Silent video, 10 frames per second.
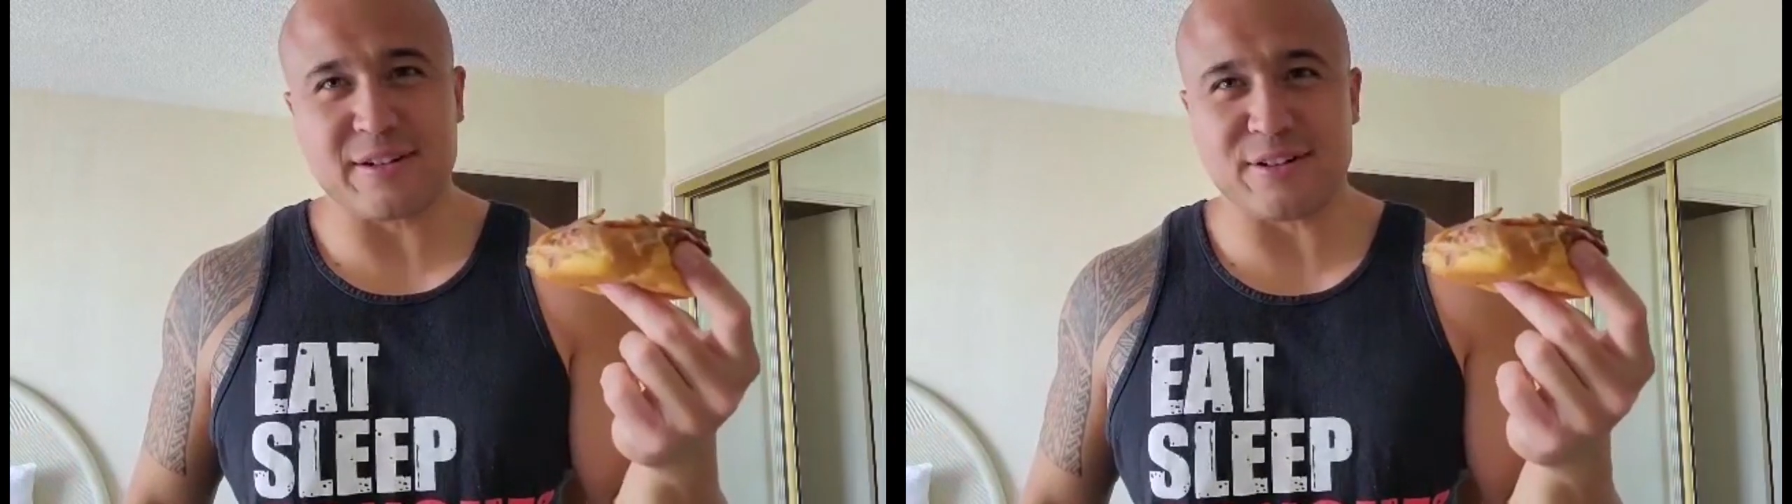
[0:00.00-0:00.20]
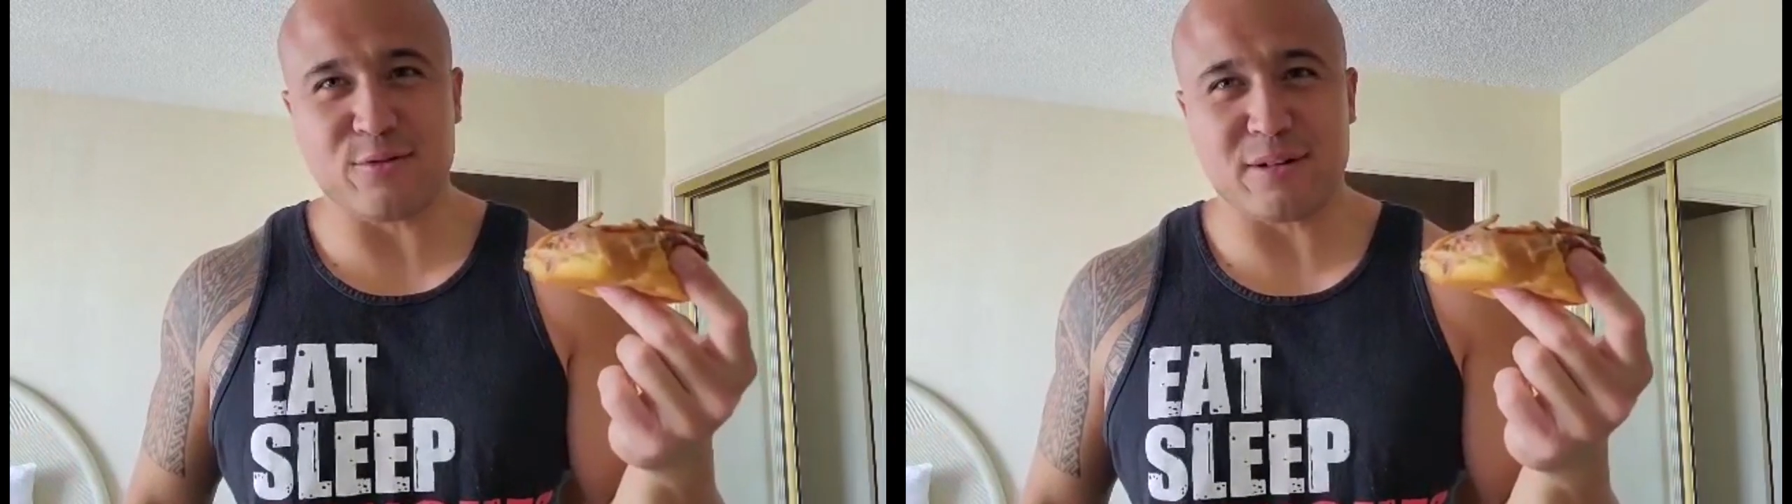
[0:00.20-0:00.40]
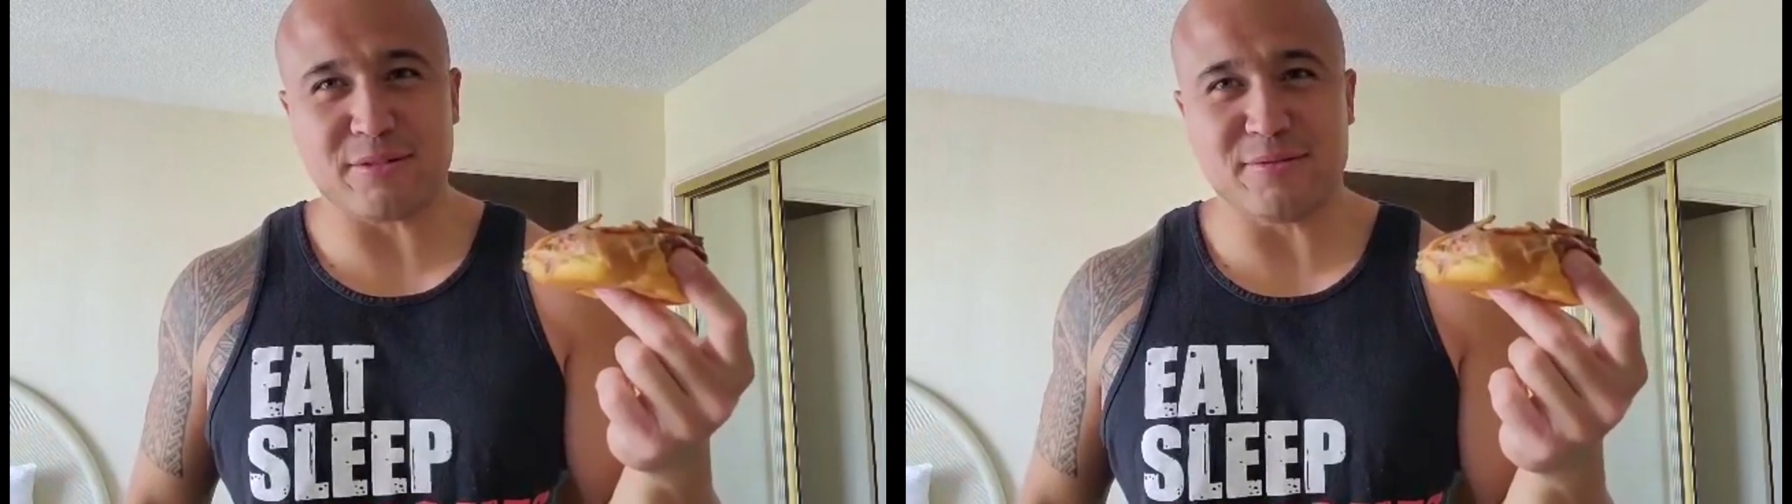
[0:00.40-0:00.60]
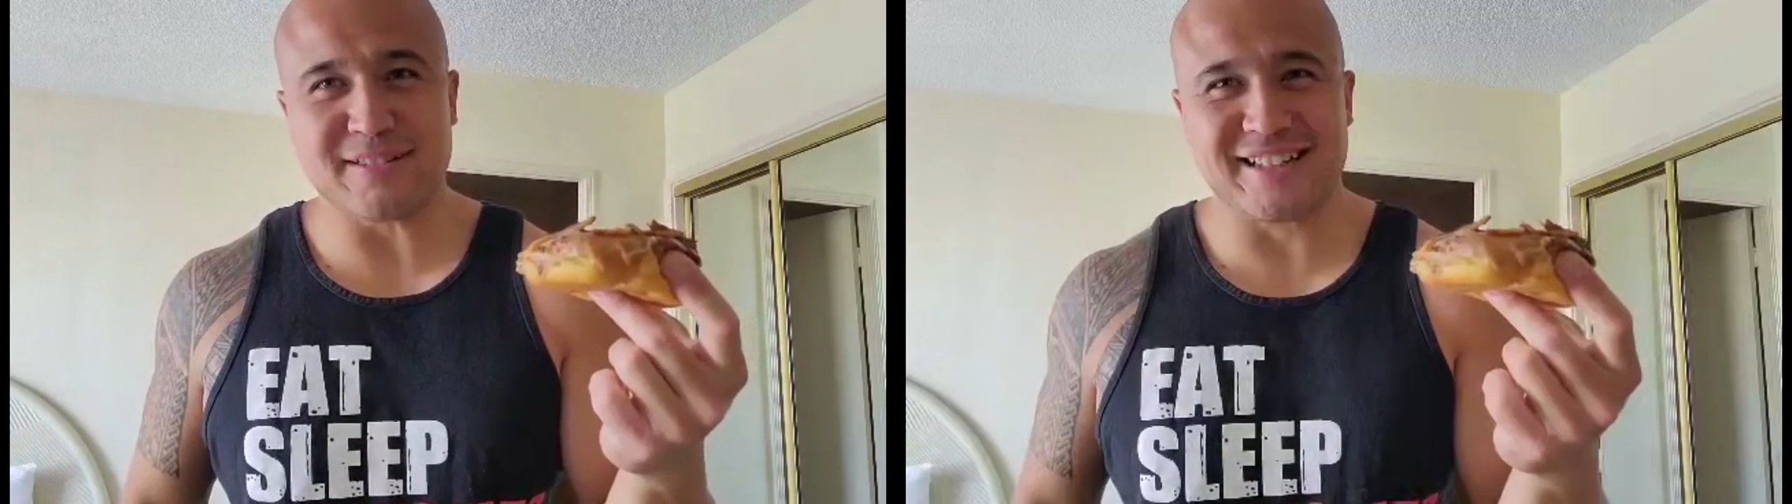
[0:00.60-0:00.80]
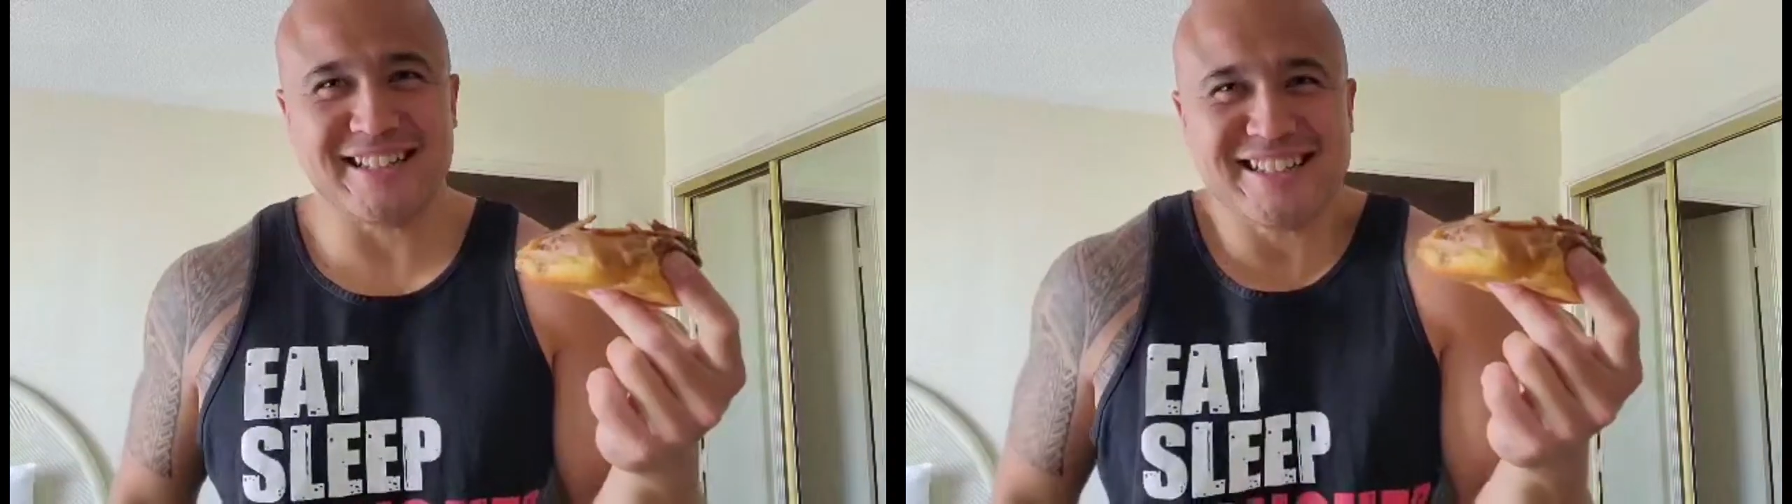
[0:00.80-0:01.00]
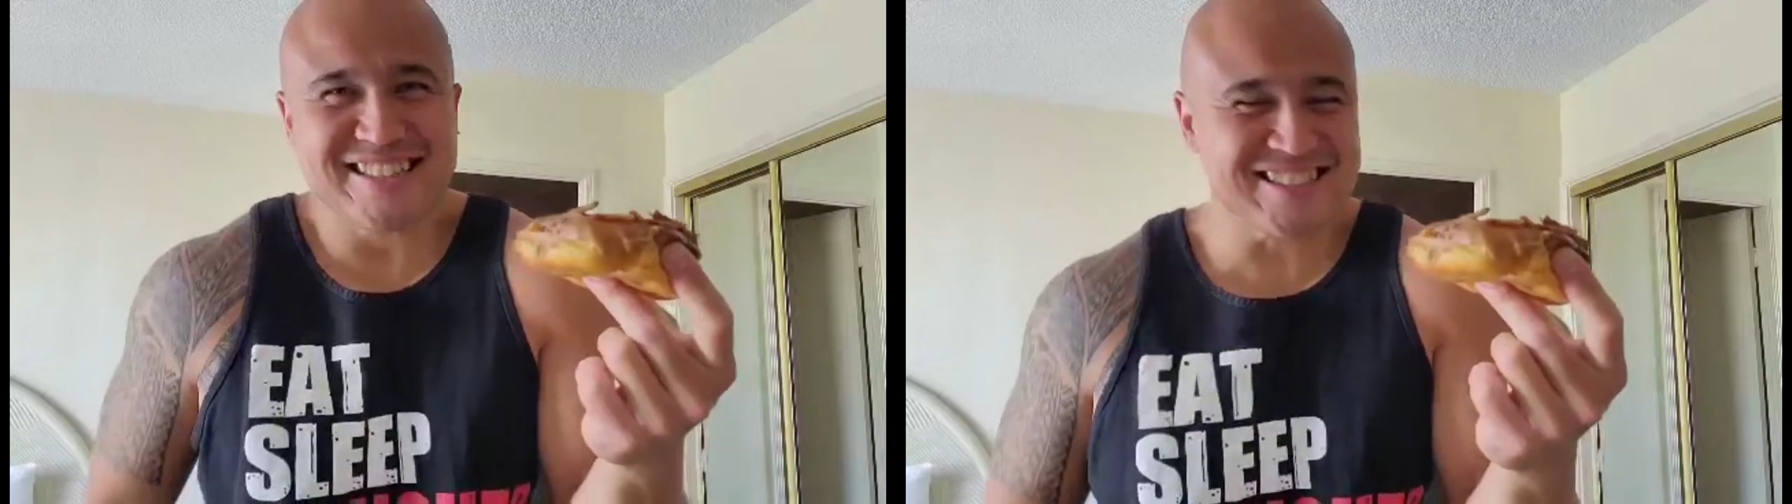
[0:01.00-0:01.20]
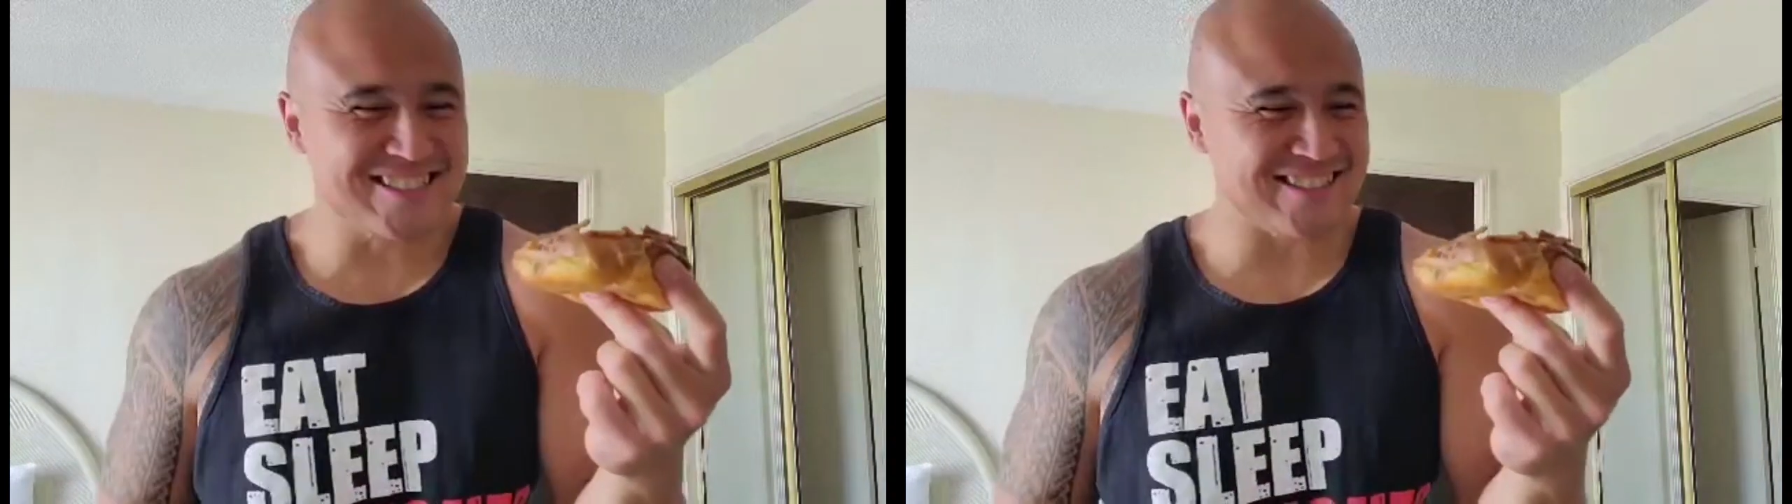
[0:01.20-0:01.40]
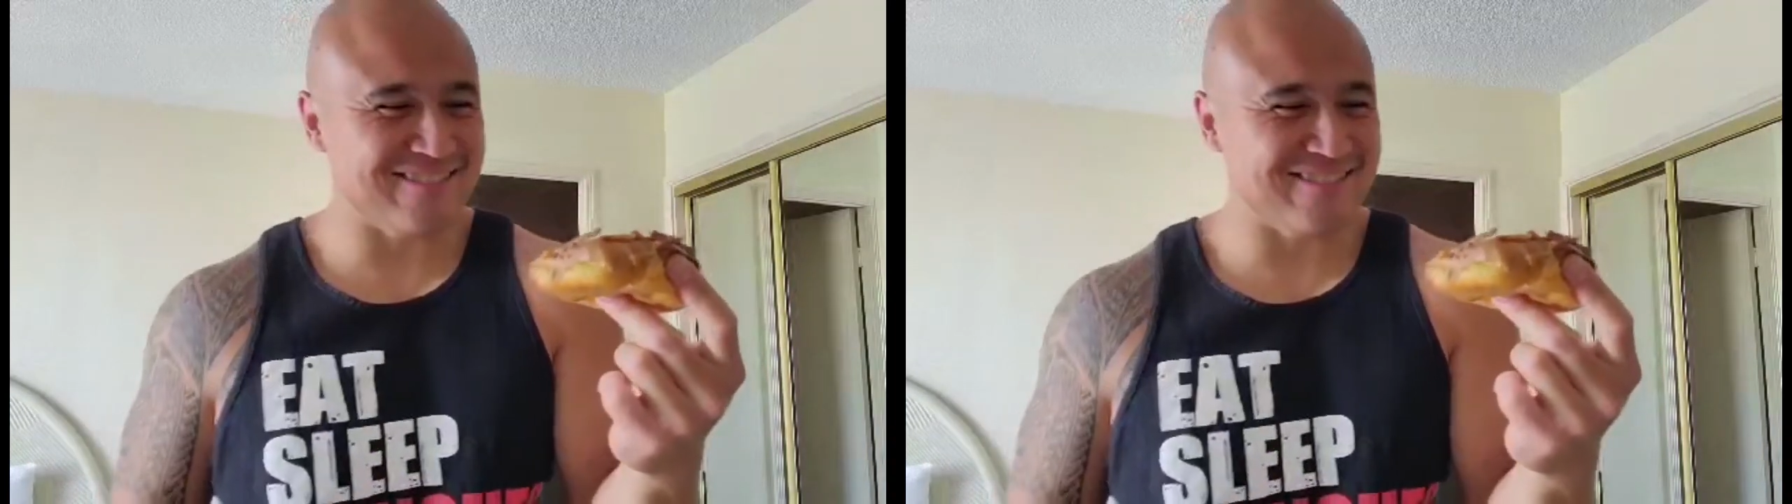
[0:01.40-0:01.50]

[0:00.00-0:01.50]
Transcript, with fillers: already know where I'm going with this.